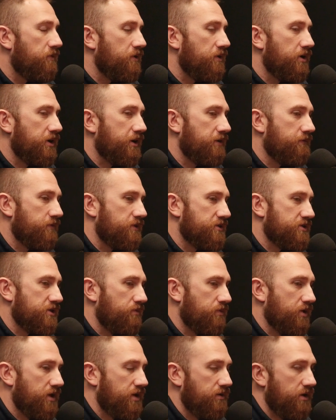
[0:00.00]
If you're looking for
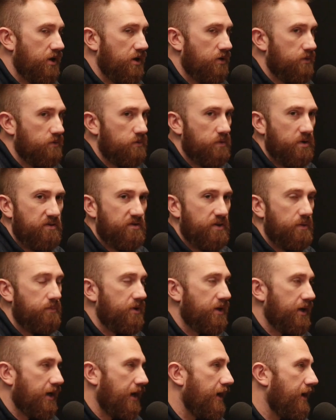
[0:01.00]
something, real
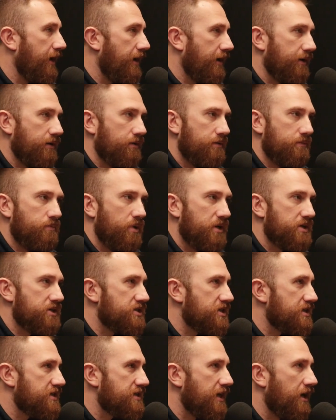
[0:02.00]
simple, like, hey, I can
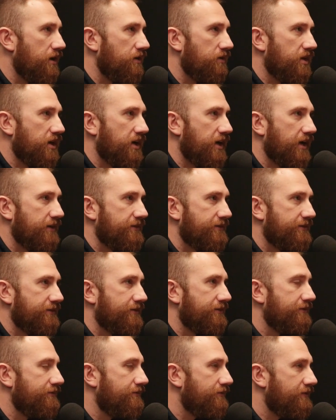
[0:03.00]
punch this out in the
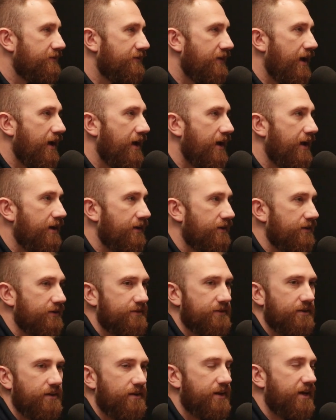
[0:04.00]
next day and
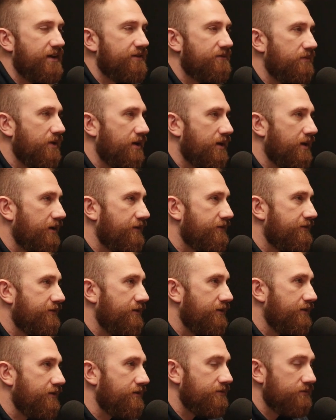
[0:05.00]
it's going to last me the next
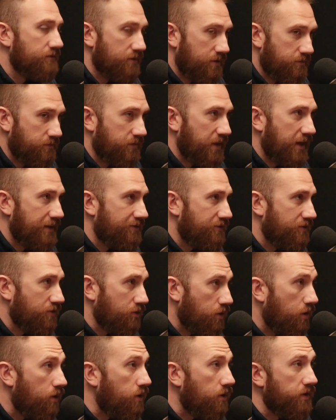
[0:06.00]
year. If that's your
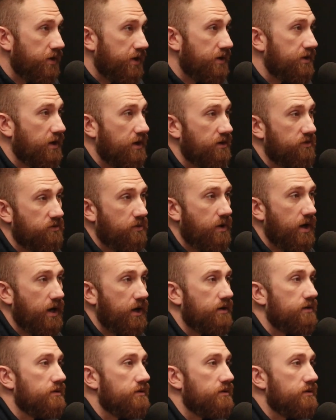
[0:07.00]
goal, then that's great.